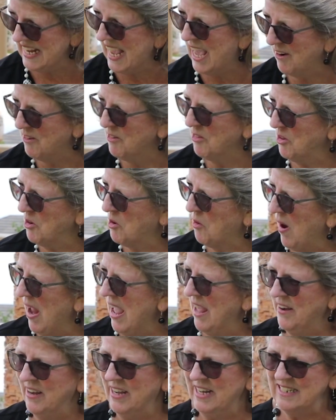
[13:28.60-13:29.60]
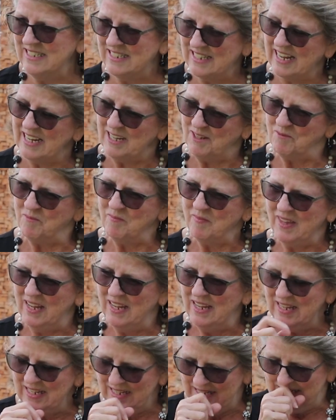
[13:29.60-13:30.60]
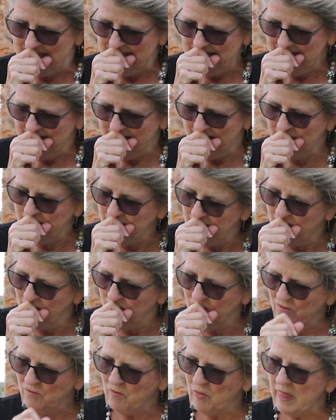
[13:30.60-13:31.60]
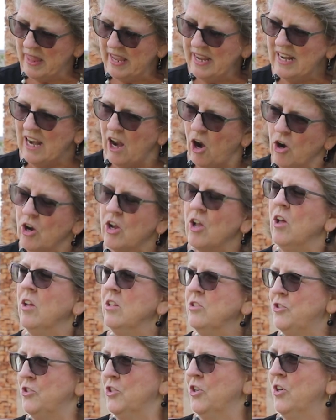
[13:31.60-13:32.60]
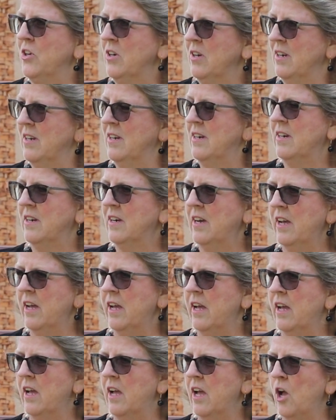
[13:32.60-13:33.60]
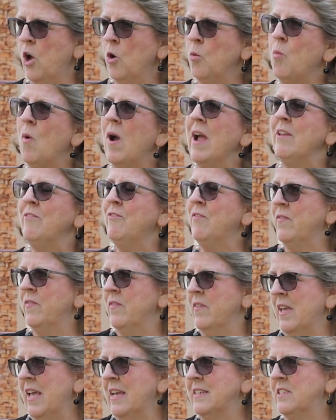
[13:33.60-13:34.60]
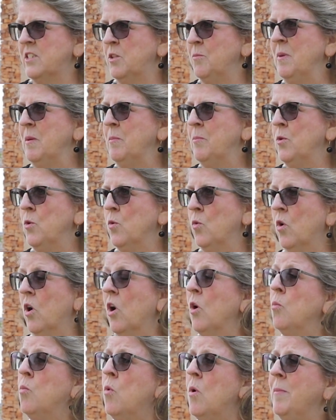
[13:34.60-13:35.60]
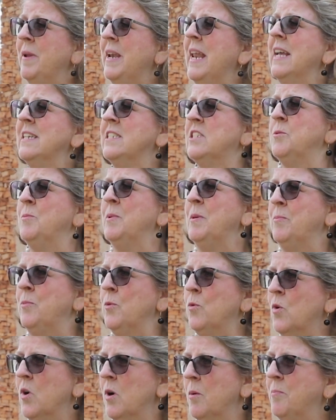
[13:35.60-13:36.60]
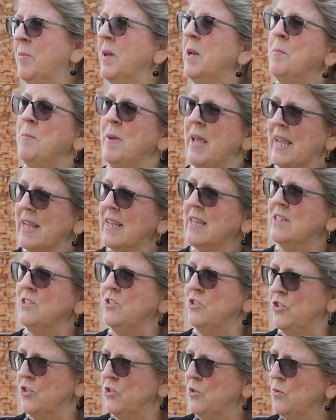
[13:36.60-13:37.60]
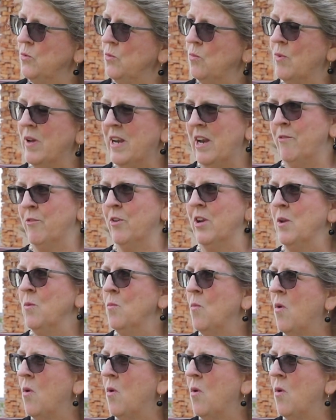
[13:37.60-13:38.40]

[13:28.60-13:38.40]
down on the ground, and he's like, you know, in our culture, a wife has to be pure, a woman has to be pure, but a man can do whatever he